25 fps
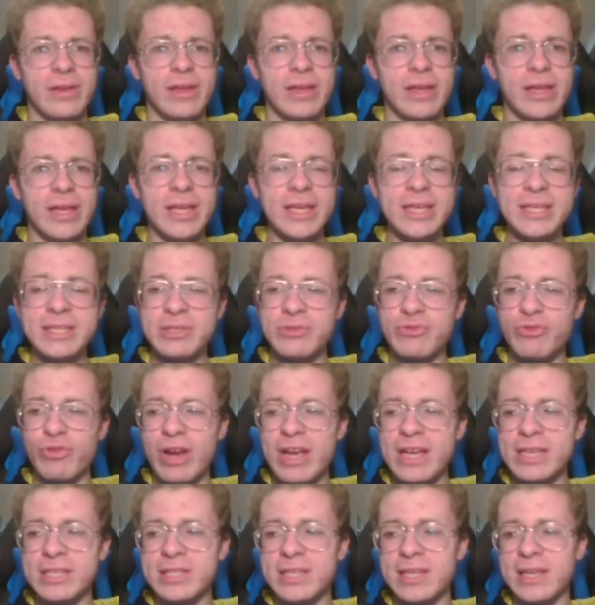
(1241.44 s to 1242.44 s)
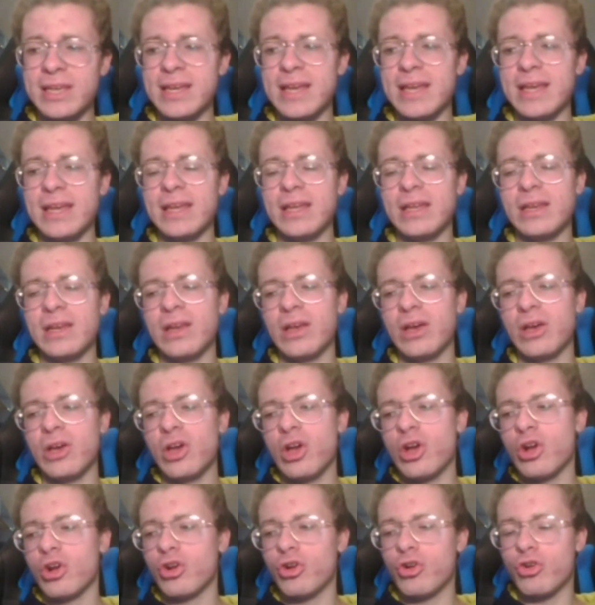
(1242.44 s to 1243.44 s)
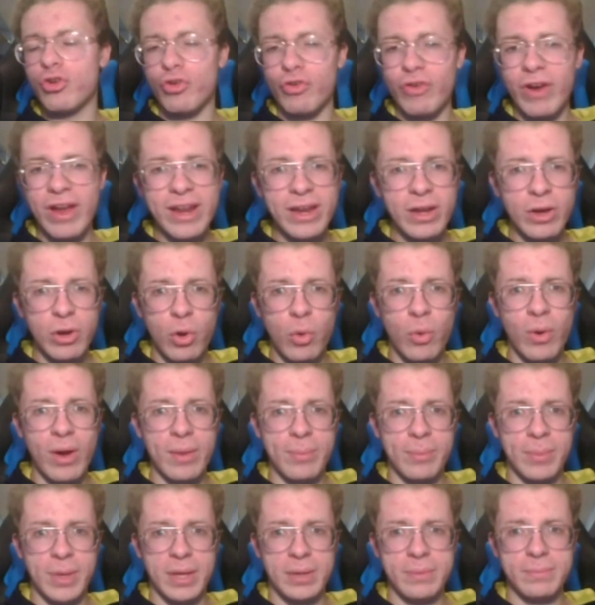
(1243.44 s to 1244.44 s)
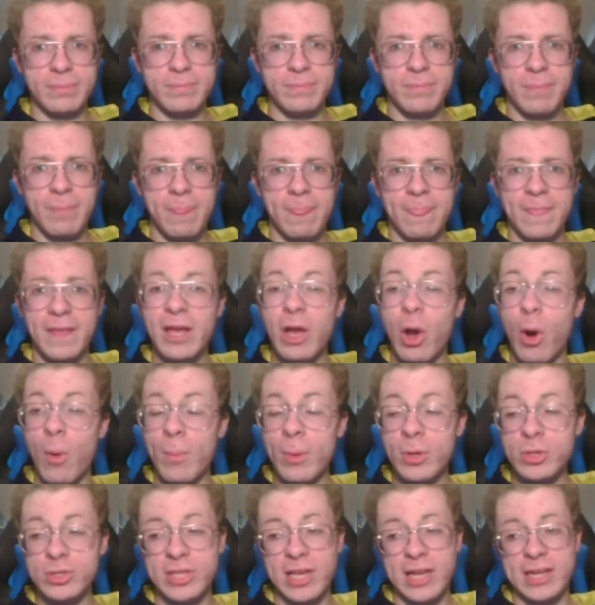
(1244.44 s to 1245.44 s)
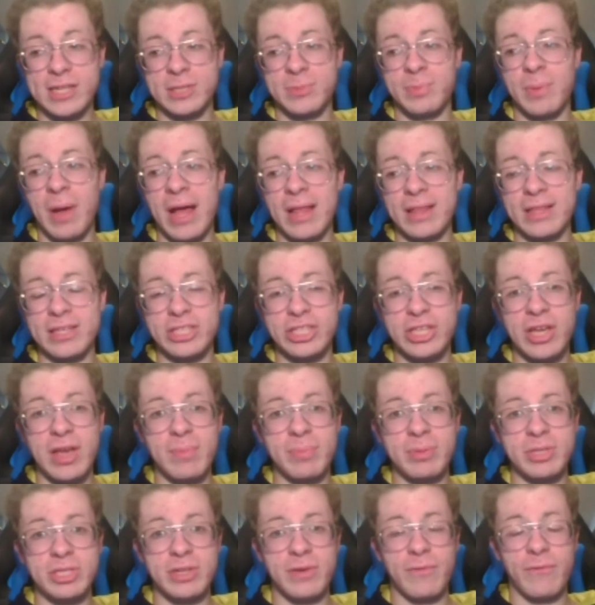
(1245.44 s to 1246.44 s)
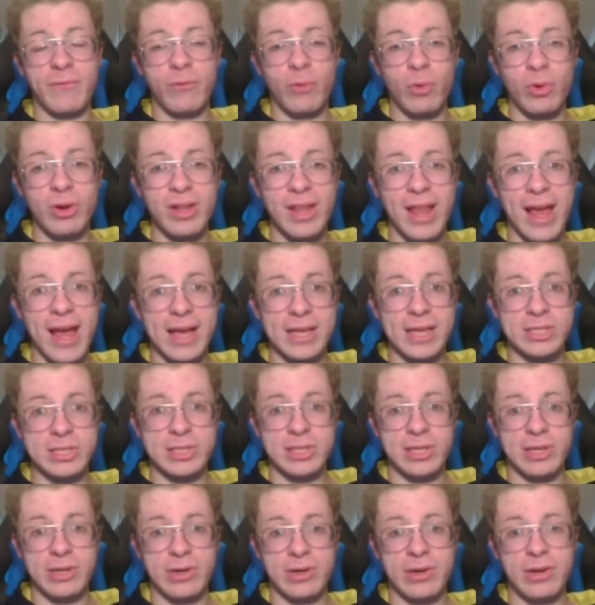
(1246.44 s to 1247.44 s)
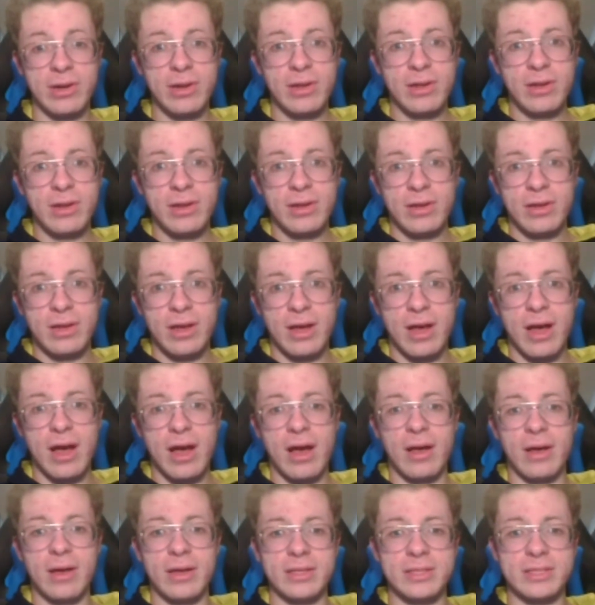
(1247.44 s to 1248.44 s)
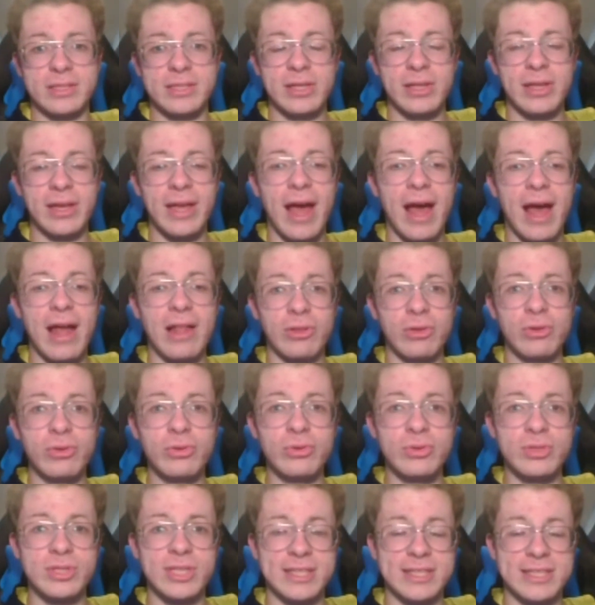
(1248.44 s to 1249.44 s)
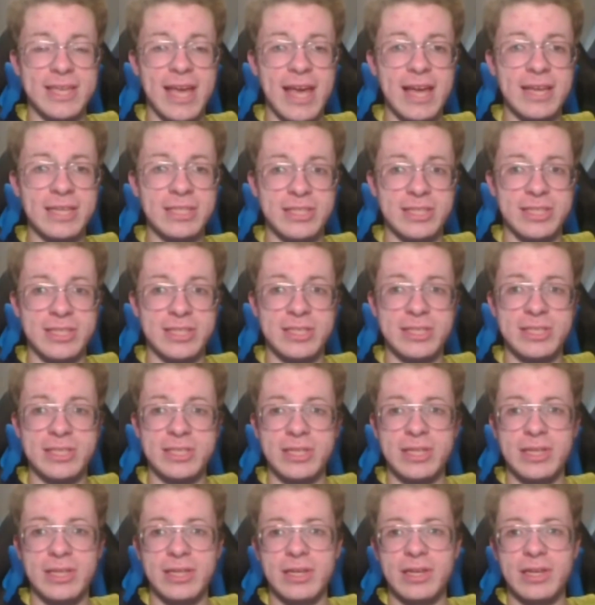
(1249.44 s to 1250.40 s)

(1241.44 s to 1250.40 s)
He's racing in great equipment. He almost had a spot in the championship for last year until he got loose at Texas.